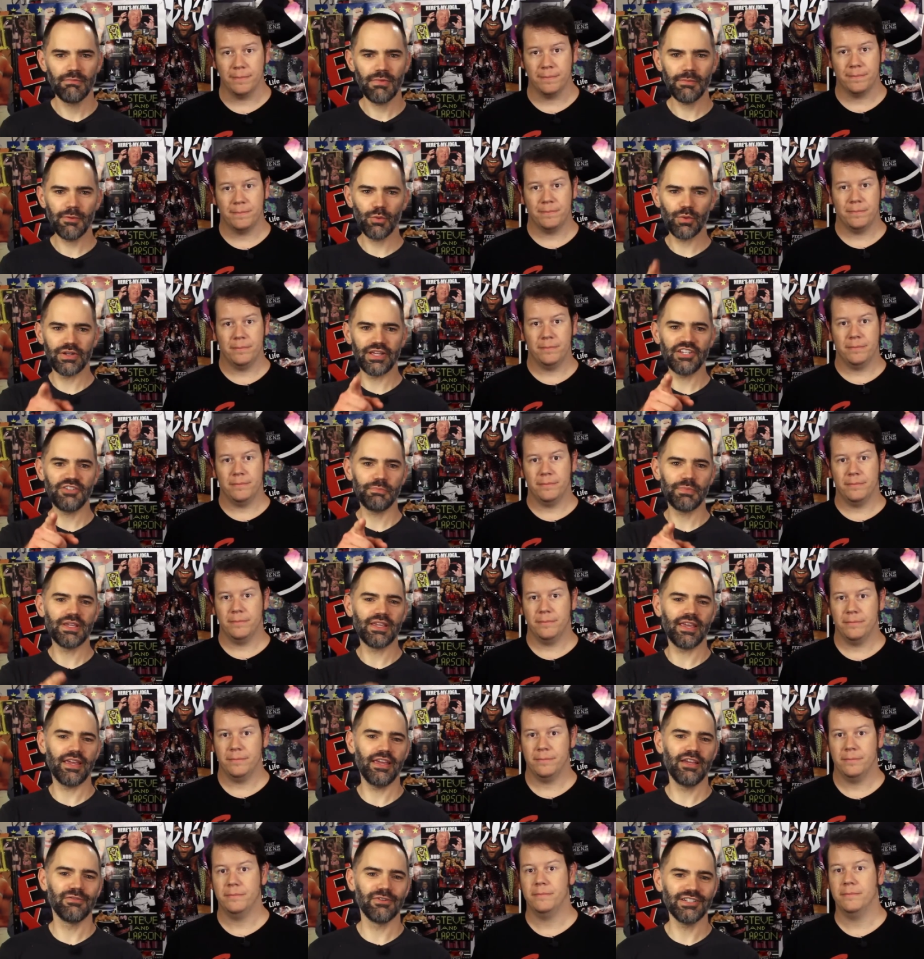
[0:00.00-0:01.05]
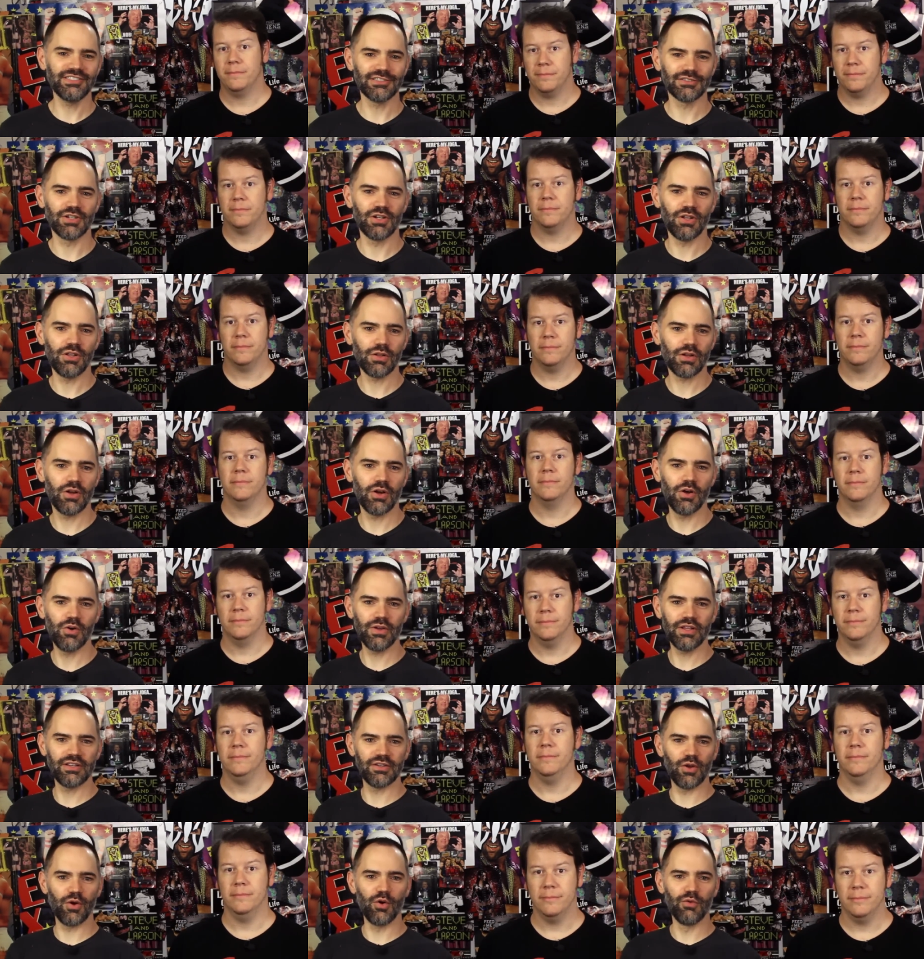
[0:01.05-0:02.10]
Speaker 1: Remember when HBK wrestled Hulk
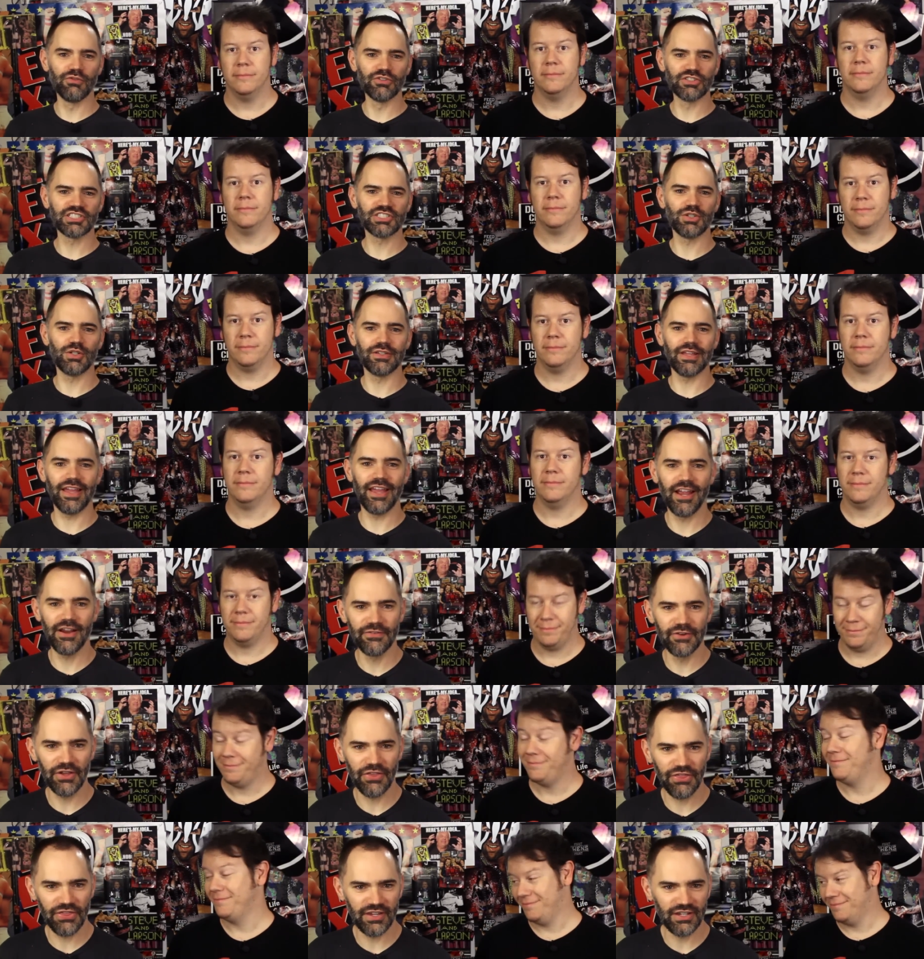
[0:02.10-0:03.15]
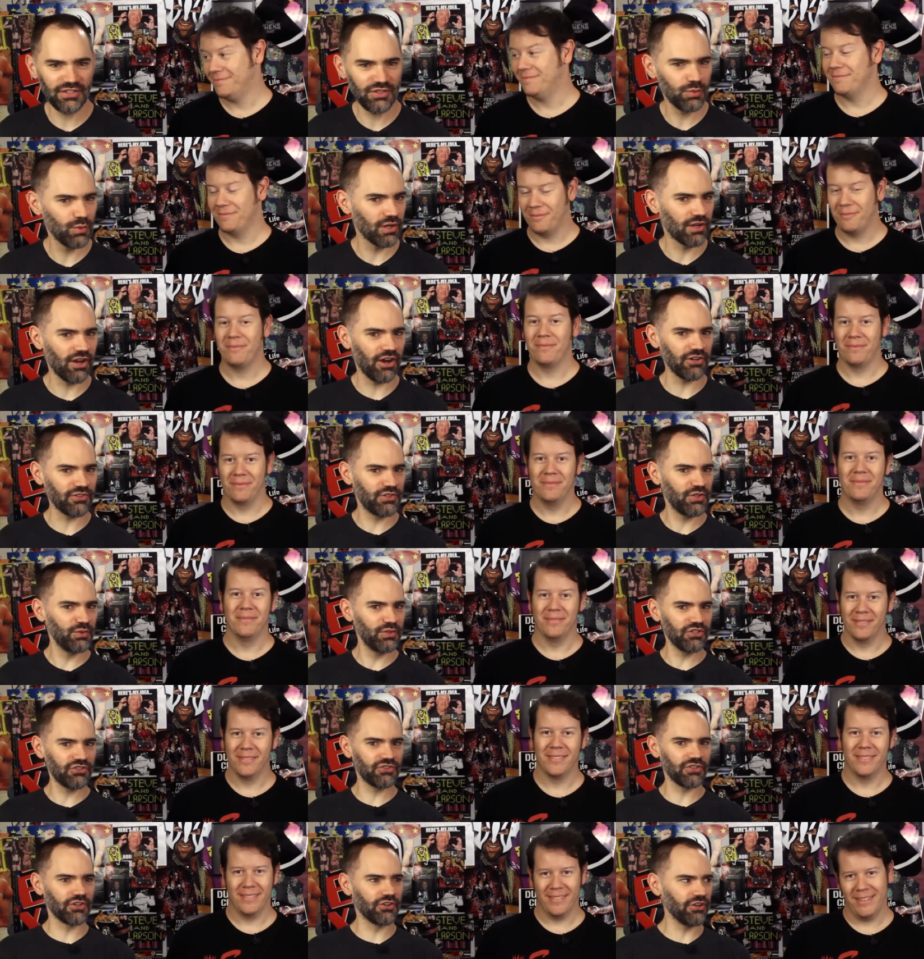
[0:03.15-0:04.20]
Hogan and oversold everything to a
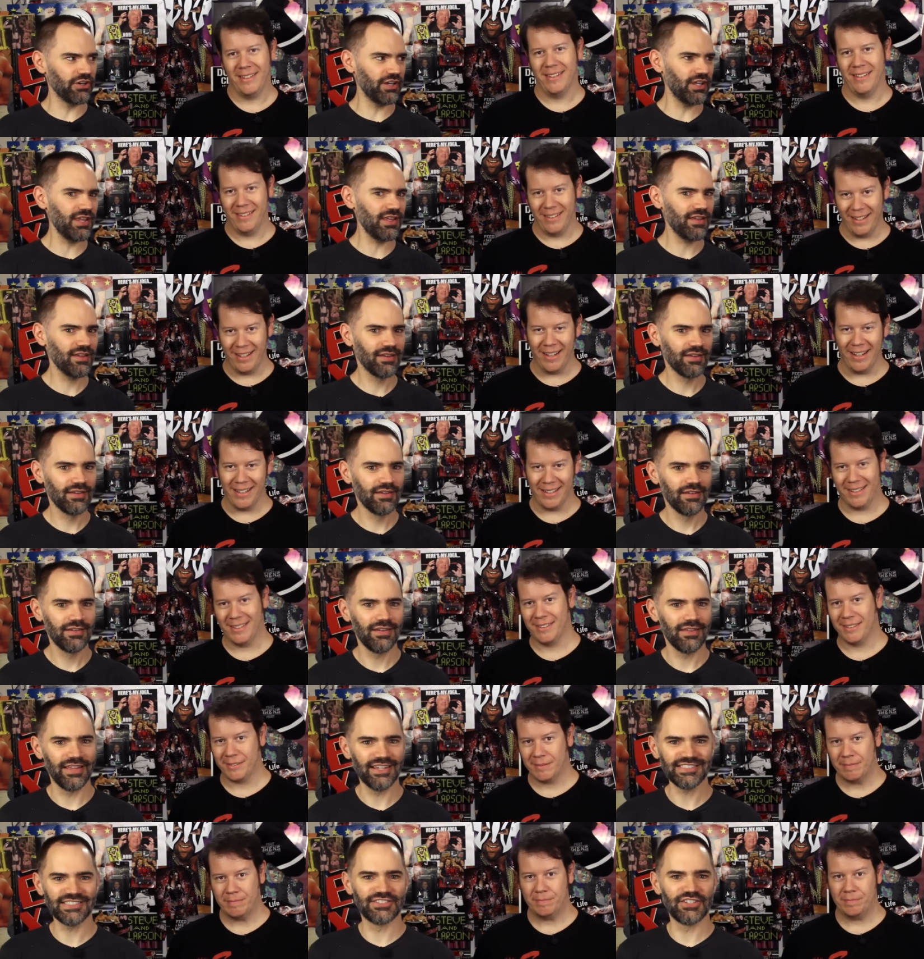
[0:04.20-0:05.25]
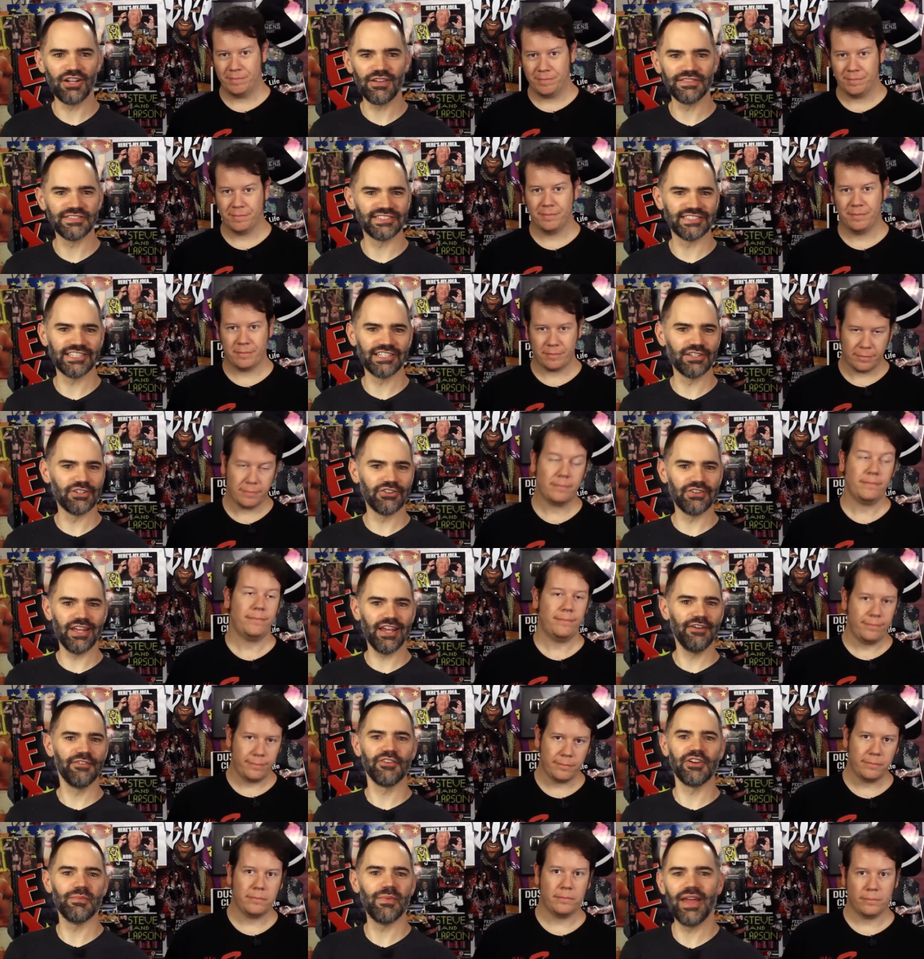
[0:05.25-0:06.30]
cartoonish degree? Yeah. That's Dolph Ziggler in
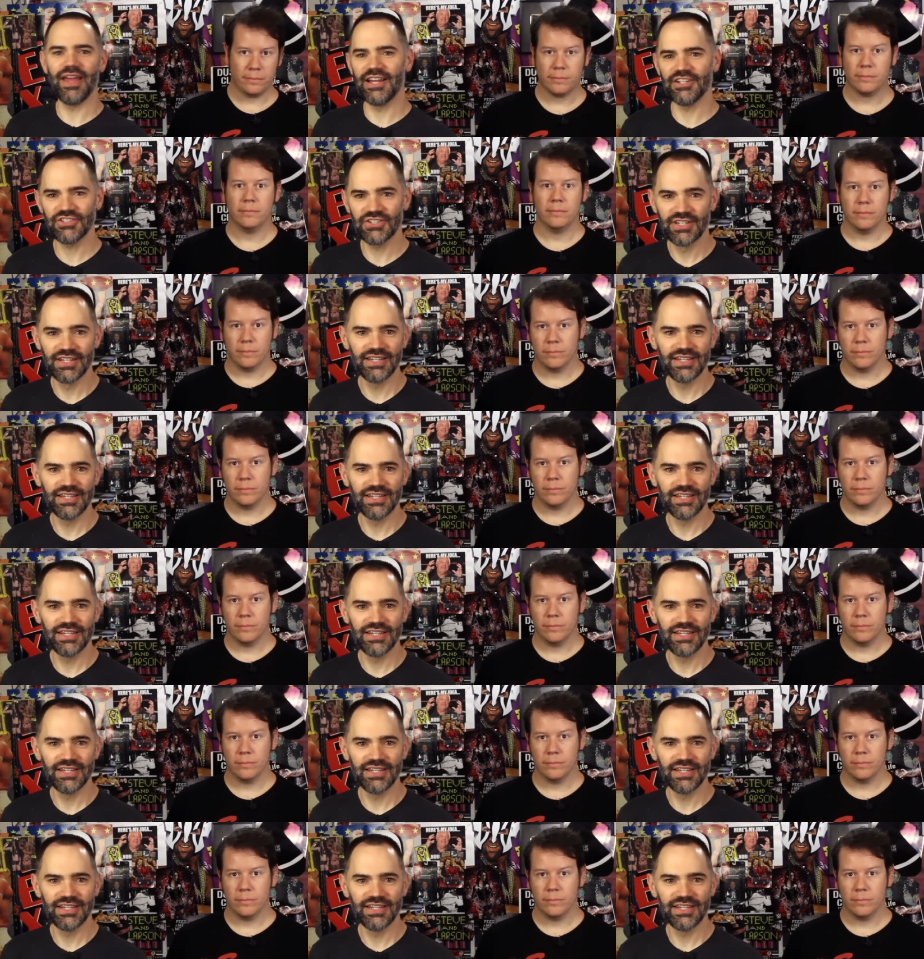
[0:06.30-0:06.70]
every match